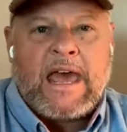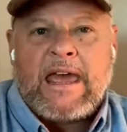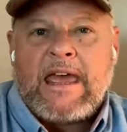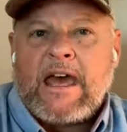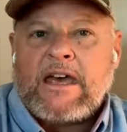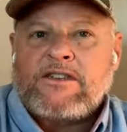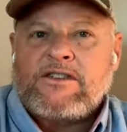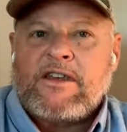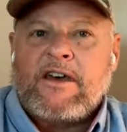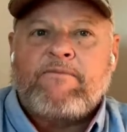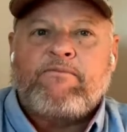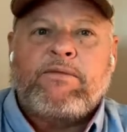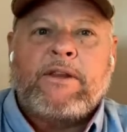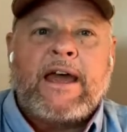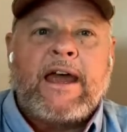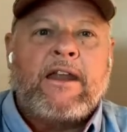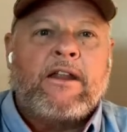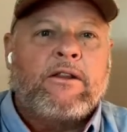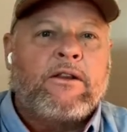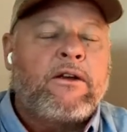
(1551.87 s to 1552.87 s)
B A S F
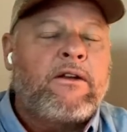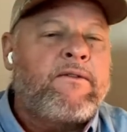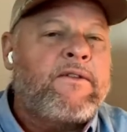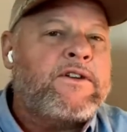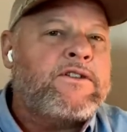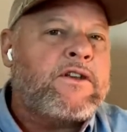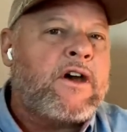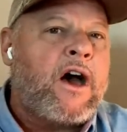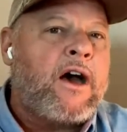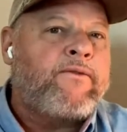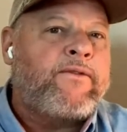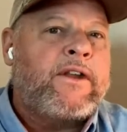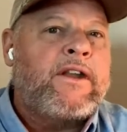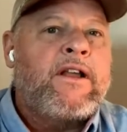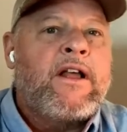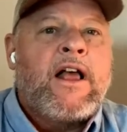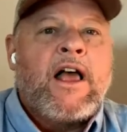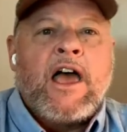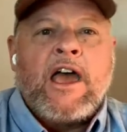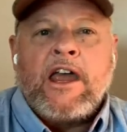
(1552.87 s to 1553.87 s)
plant at
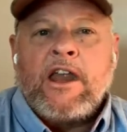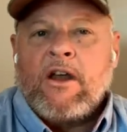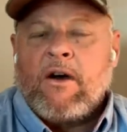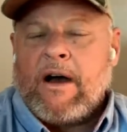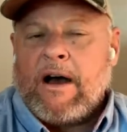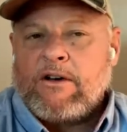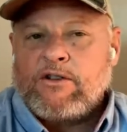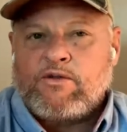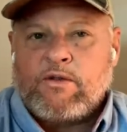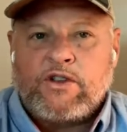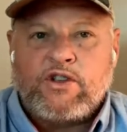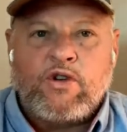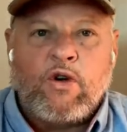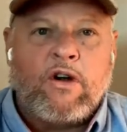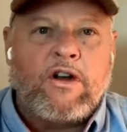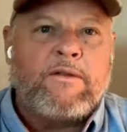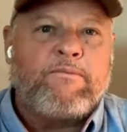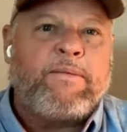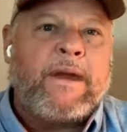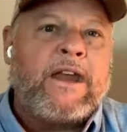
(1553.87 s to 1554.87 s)
Ludwigshafen. You know, I was with
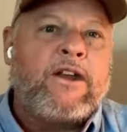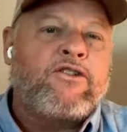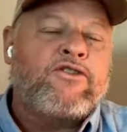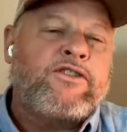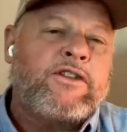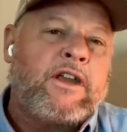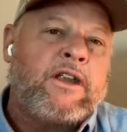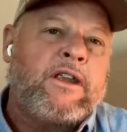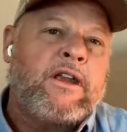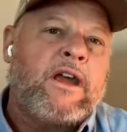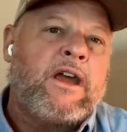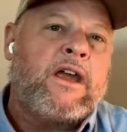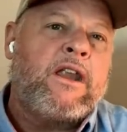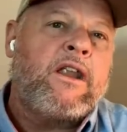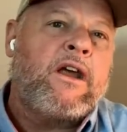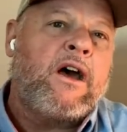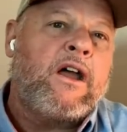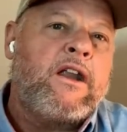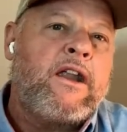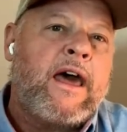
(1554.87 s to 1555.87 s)
Jordan Peterson
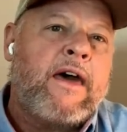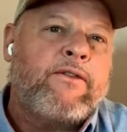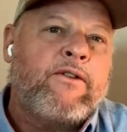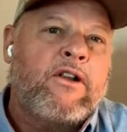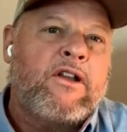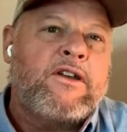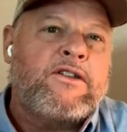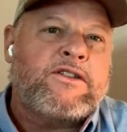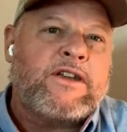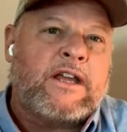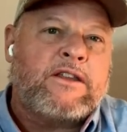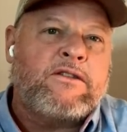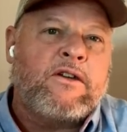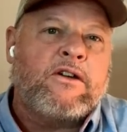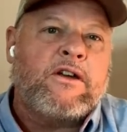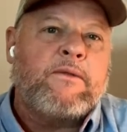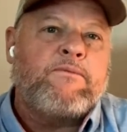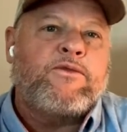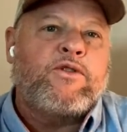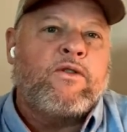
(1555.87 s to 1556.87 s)
in the uh, Netherlands. I
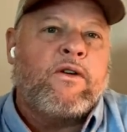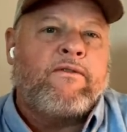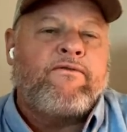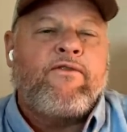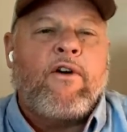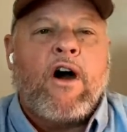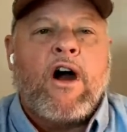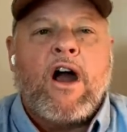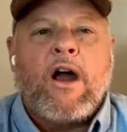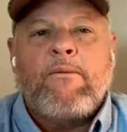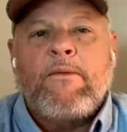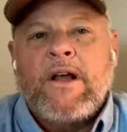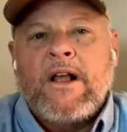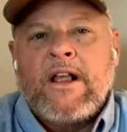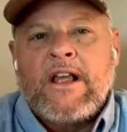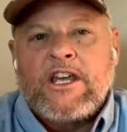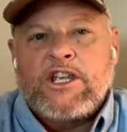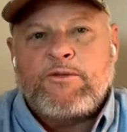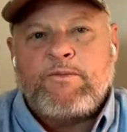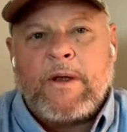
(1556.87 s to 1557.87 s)
took him to a farm,
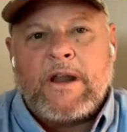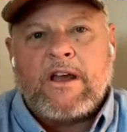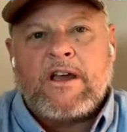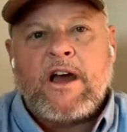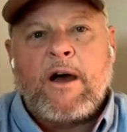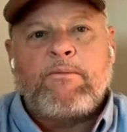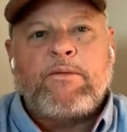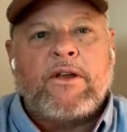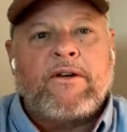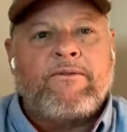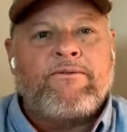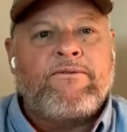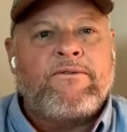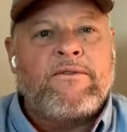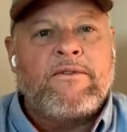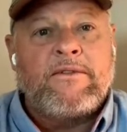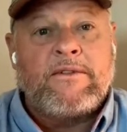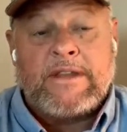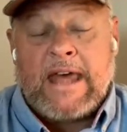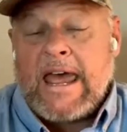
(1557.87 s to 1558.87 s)
spent a couple of
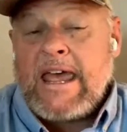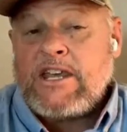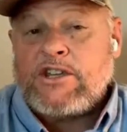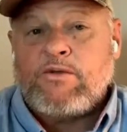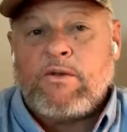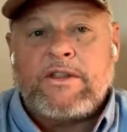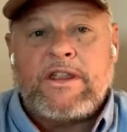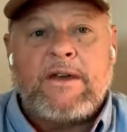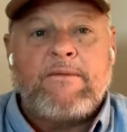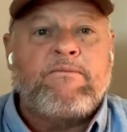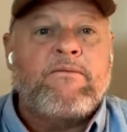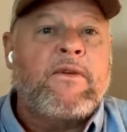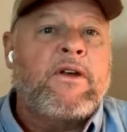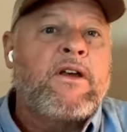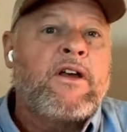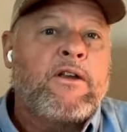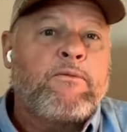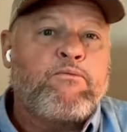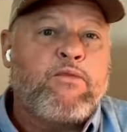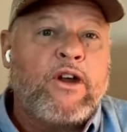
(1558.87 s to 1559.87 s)
days with him,
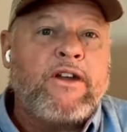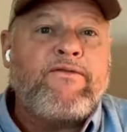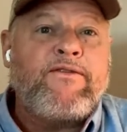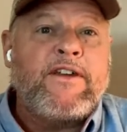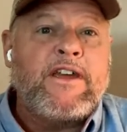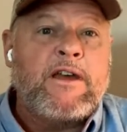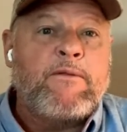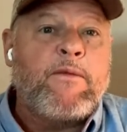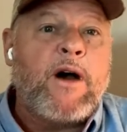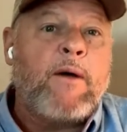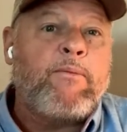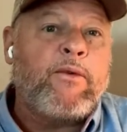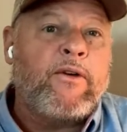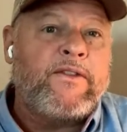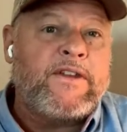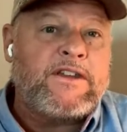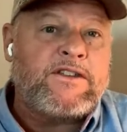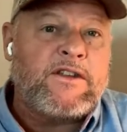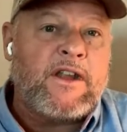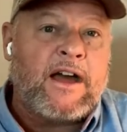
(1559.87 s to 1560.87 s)
briefing him up
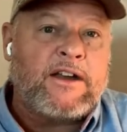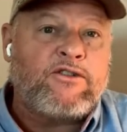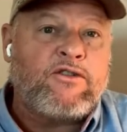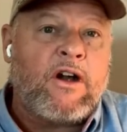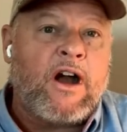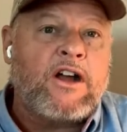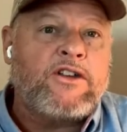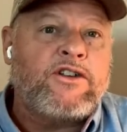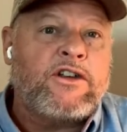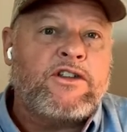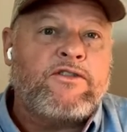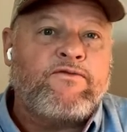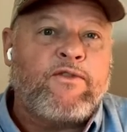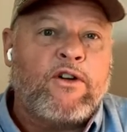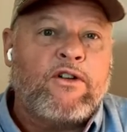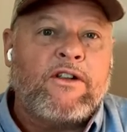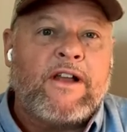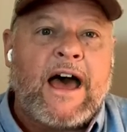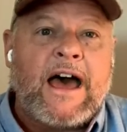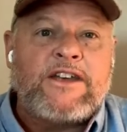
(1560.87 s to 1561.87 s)
on these nitrogenous
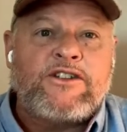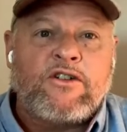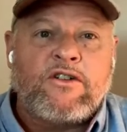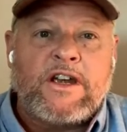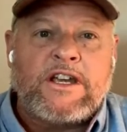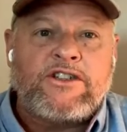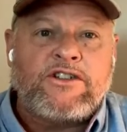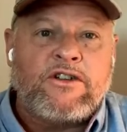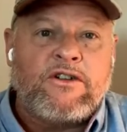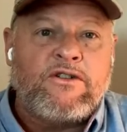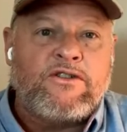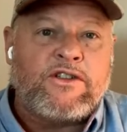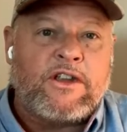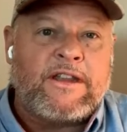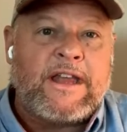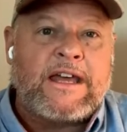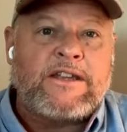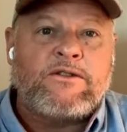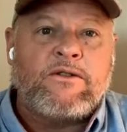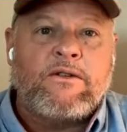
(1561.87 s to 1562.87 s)
fertilizer issues
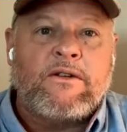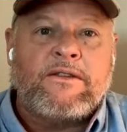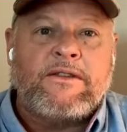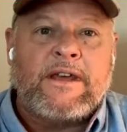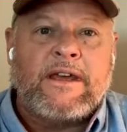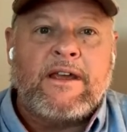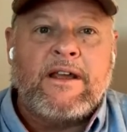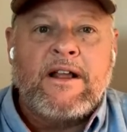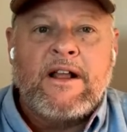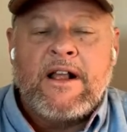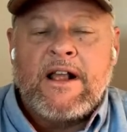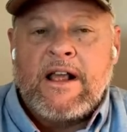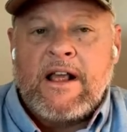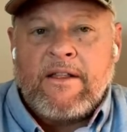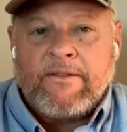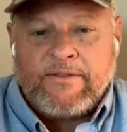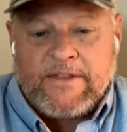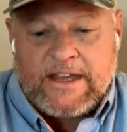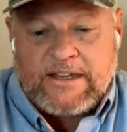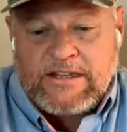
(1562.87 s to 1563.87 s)
and that sort of thing.
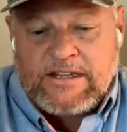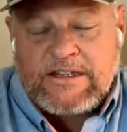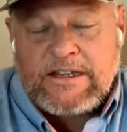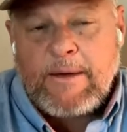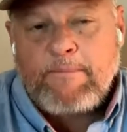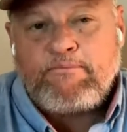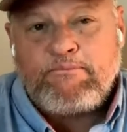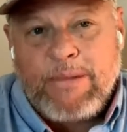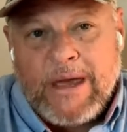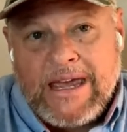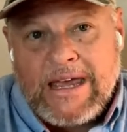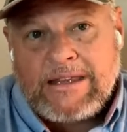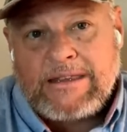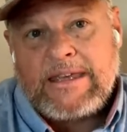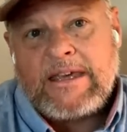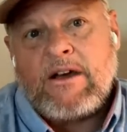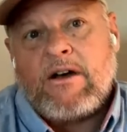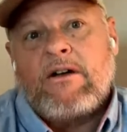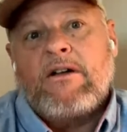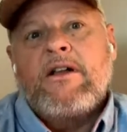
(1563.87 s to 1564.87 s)
This is a
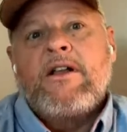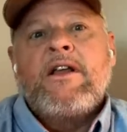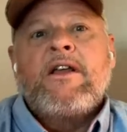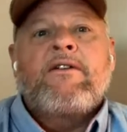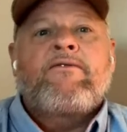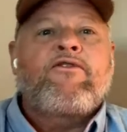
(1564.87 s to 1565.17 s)
big deal.